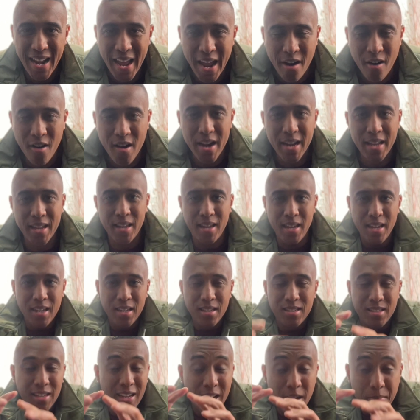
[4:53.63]
Eric.
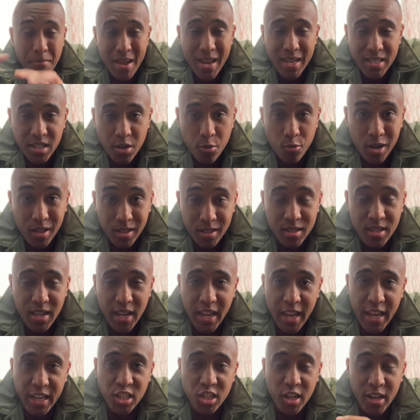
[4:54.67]
He's an amazing real estate
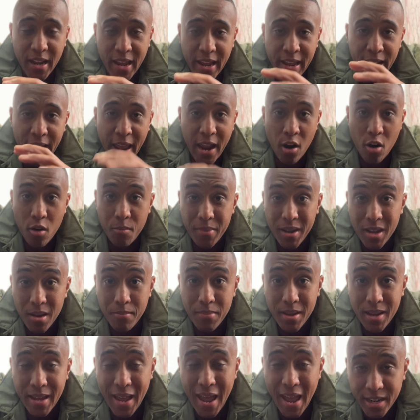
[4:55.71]
agent and
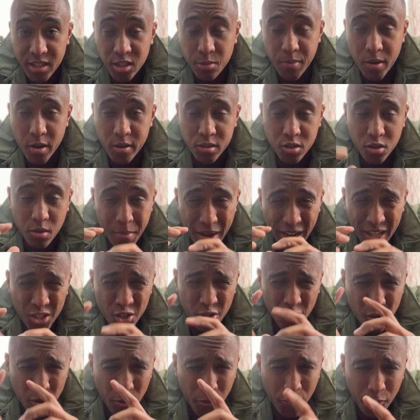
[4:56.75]
Airbnb expert, so make
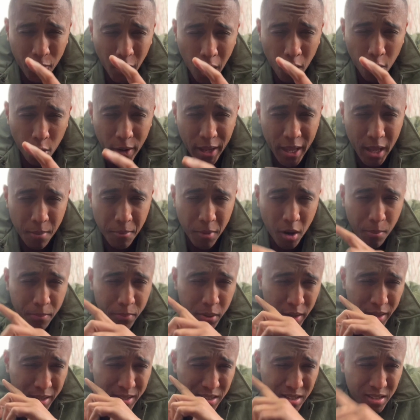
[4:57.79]
sure you follow him. I'll
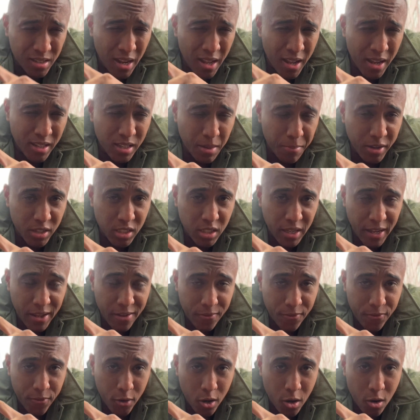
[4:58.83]
put some of his
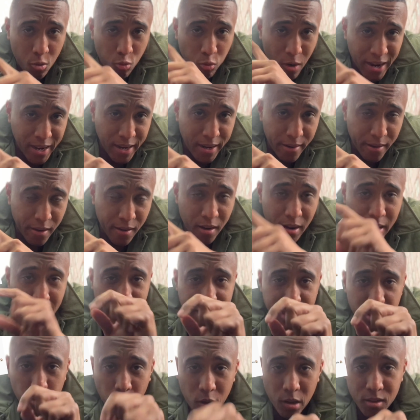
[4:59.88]
info right here
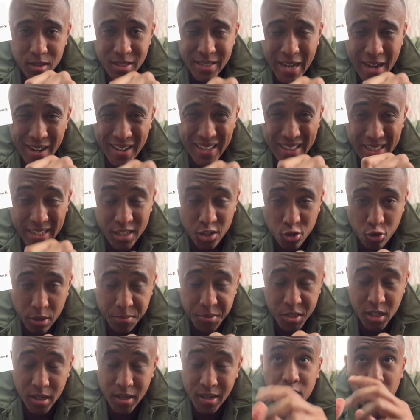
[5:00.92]
as well as down in the
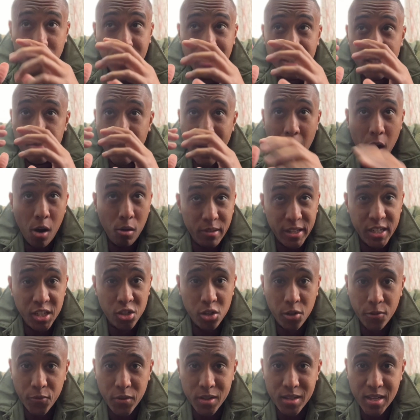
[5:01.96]
description. So this is my only
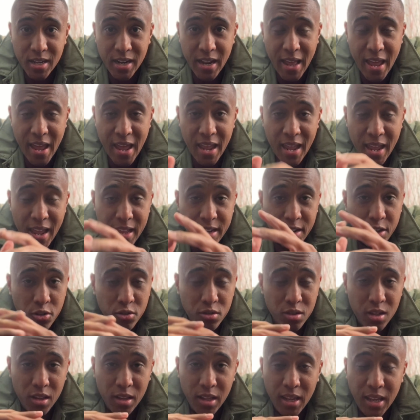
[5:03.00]
shoot for today, and
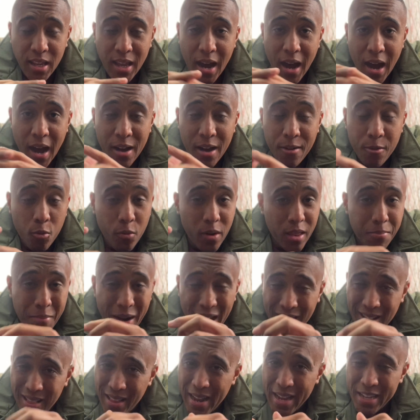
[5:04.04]
usually with my
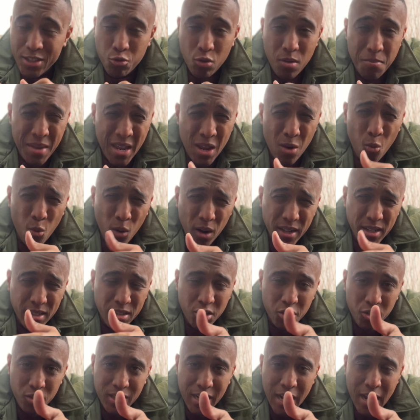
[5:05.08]
clients we meet 1 to
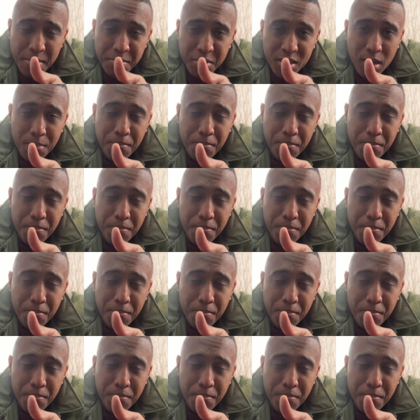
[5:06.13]
2 times a